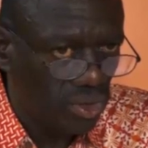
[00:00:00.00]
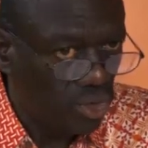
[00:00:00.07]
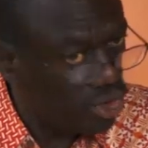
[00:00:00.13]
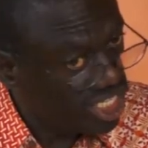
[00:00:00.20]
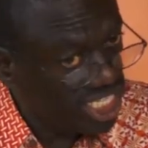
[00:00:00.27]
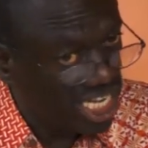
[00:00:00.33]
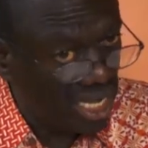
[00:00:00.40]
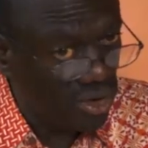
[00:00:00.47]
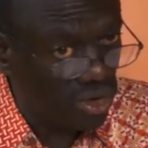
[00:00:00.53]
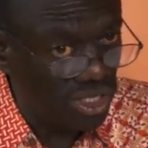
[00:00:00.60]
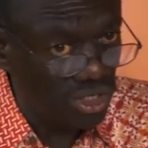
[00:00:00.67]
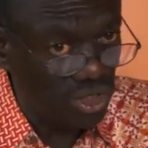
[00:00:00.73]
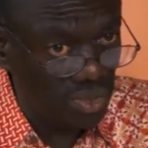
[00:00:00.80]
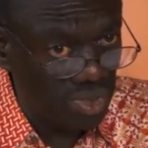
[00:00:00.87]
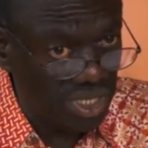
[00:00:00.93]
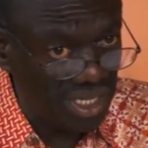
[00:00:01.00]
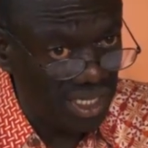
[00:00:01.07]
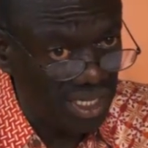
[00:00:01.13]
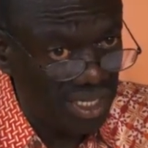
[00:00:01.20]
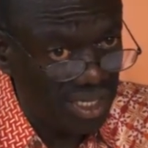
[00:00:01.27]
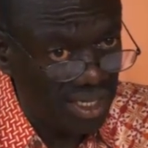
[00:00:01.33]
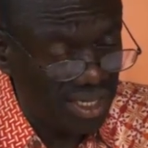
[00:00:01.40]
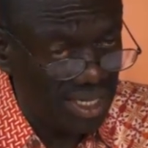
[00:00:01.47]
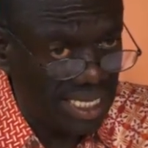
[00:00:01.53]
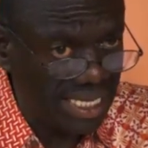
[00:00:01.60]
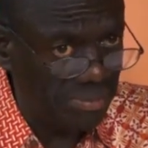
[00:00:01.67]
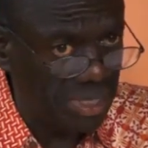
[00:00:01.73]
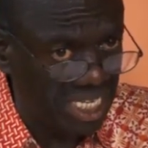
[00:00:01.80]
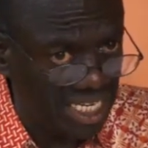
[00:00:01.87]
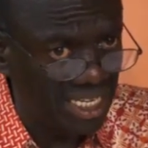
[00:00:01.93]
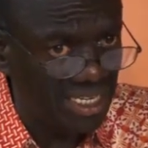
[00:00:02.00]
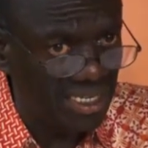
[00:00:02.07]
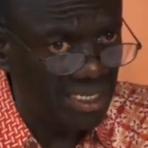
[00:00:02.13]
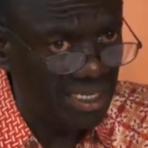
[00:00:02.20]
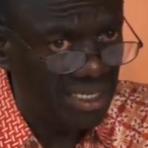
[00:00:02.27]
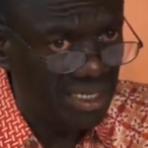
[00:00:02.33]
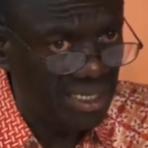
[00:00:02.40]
which are going to be immediate.